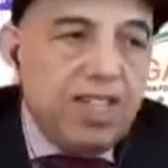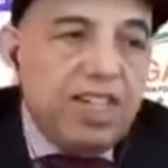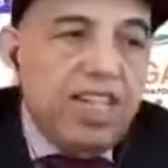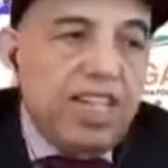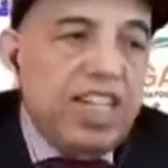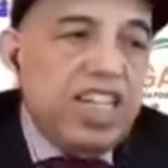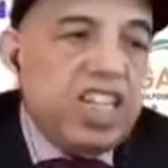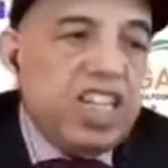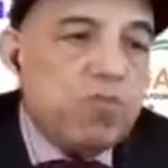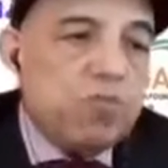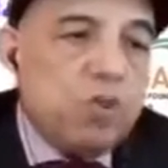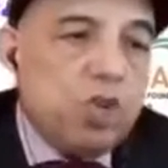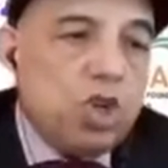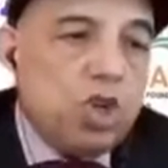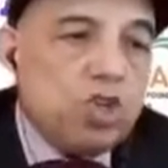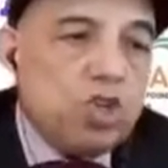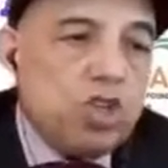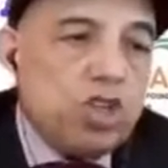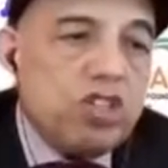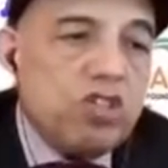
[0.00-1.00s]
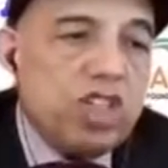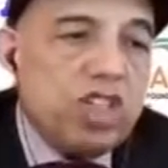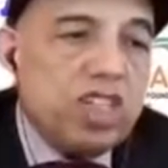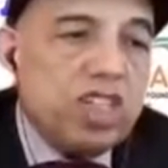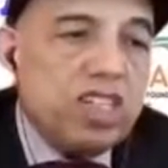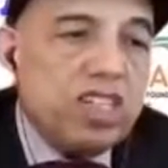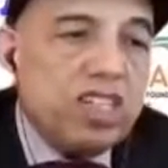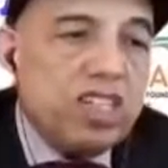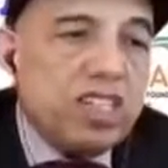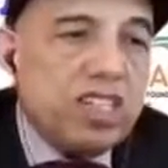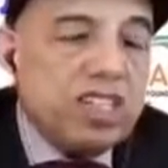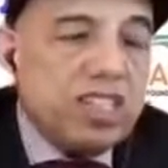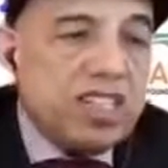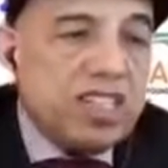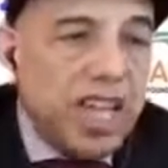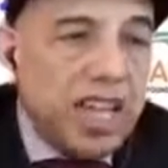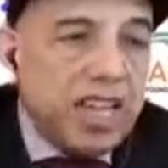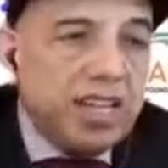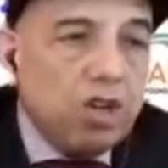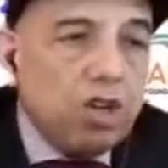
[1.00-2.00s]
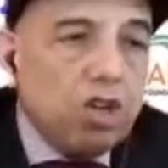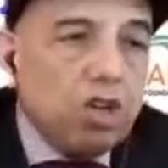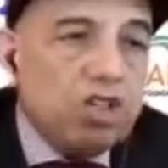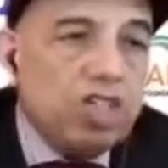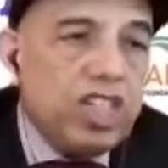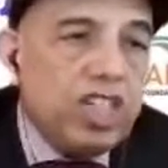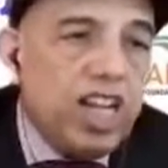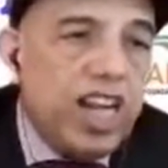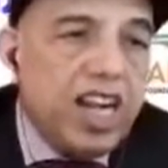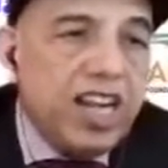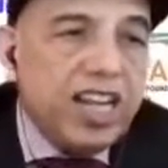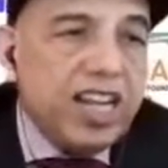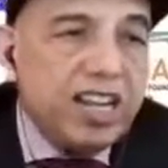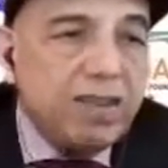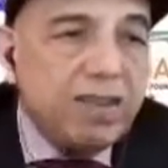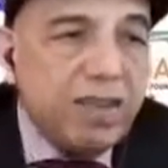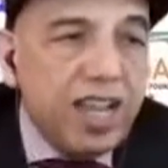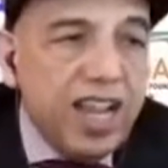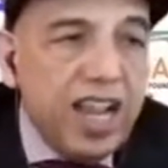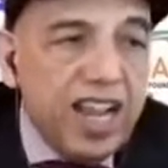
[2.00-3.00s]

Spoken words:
He is postgraduate in psychology and an